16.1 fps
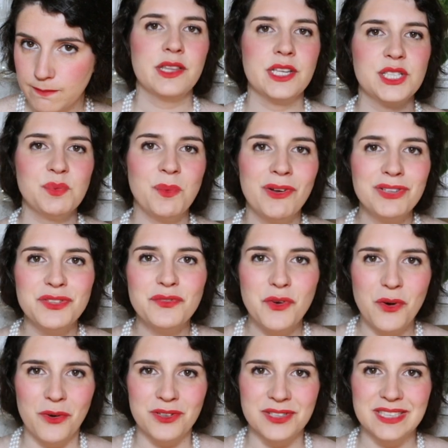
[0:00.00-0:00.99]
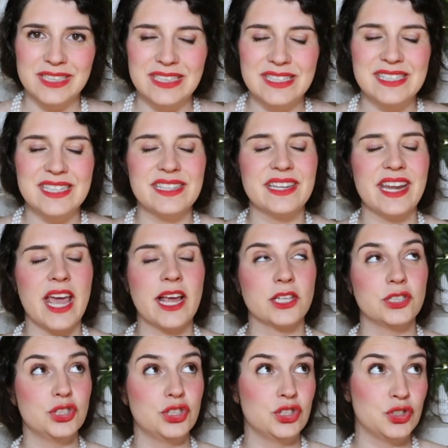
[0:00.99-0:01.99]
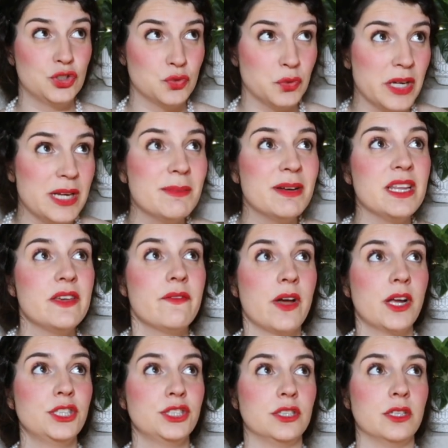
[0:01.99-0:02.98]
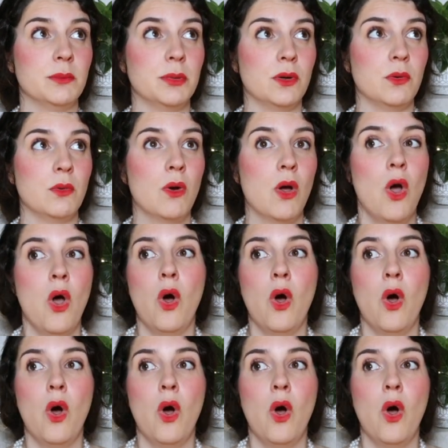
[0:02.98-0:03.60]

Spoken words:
This was, of course, considered extremely fashionable